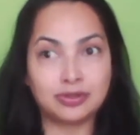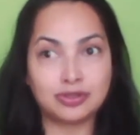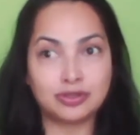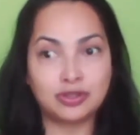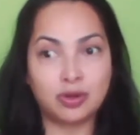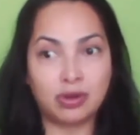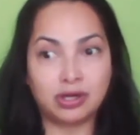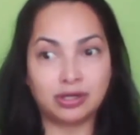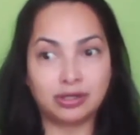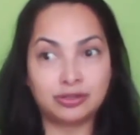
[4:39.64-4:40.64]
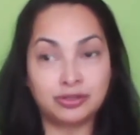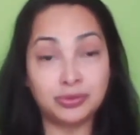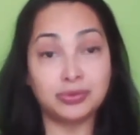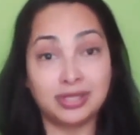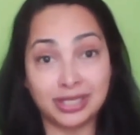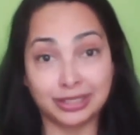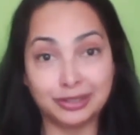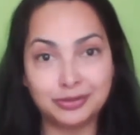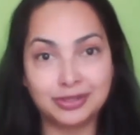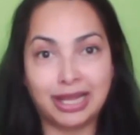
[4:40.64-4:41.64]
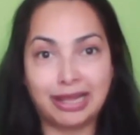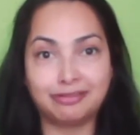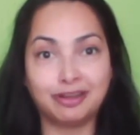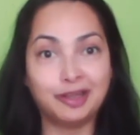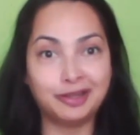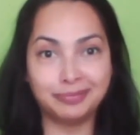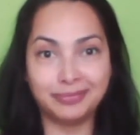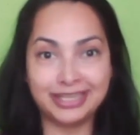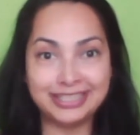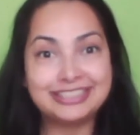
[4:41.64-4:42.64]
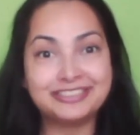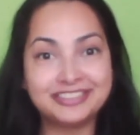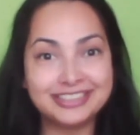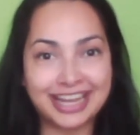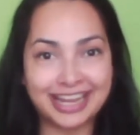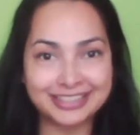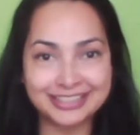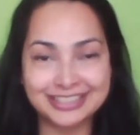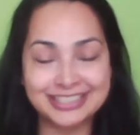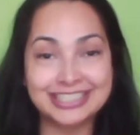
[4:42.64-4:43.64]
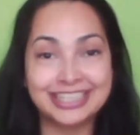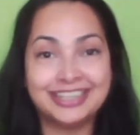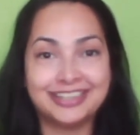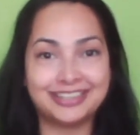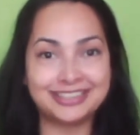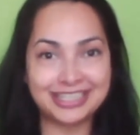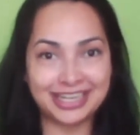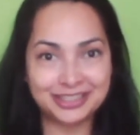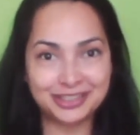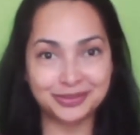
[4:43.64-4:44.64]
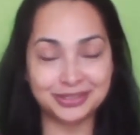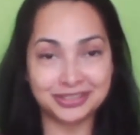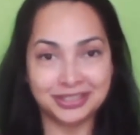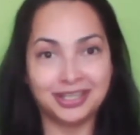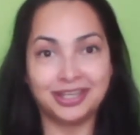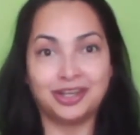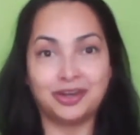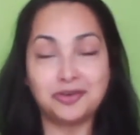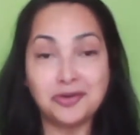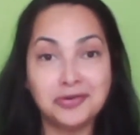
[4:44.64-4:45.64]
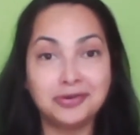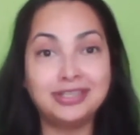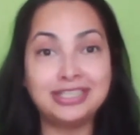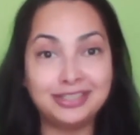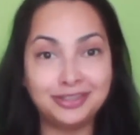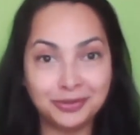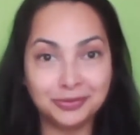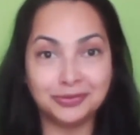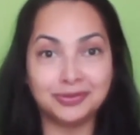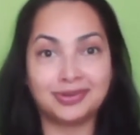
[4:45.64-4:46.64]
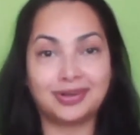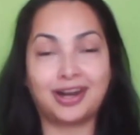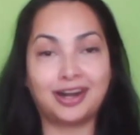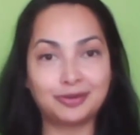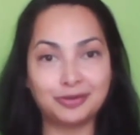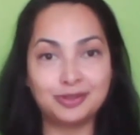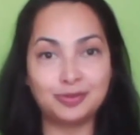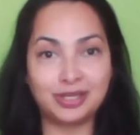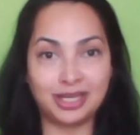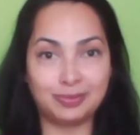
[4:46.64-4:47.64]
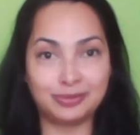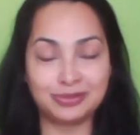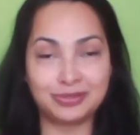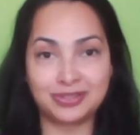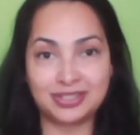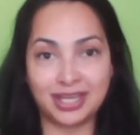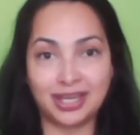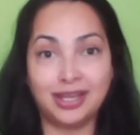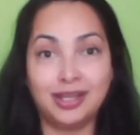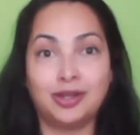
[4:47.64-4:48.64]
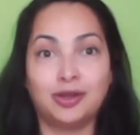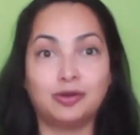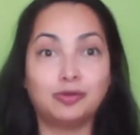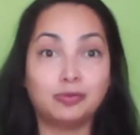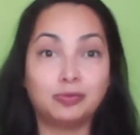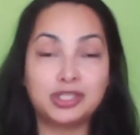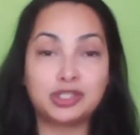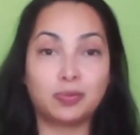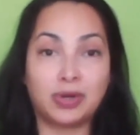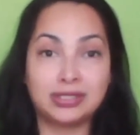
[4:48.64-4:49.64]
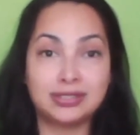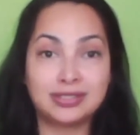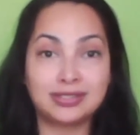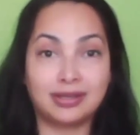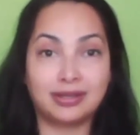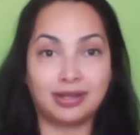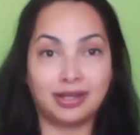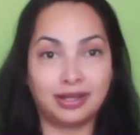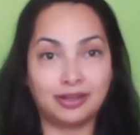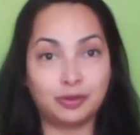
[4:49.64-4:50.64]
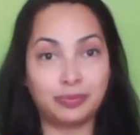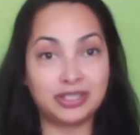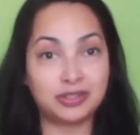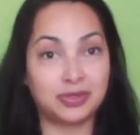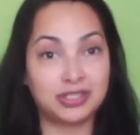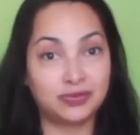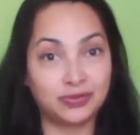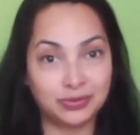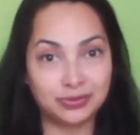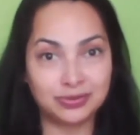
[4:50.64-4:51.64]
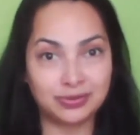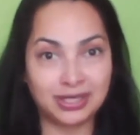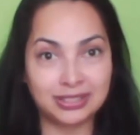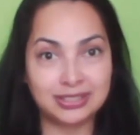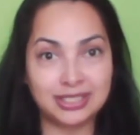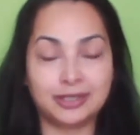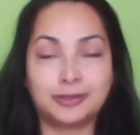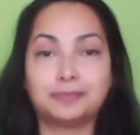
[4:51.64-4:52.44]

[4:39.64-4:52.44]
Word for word: So a true thing could have many different actions attached to it. Only you are going to be able to say which ones are the best ones for you to undertake.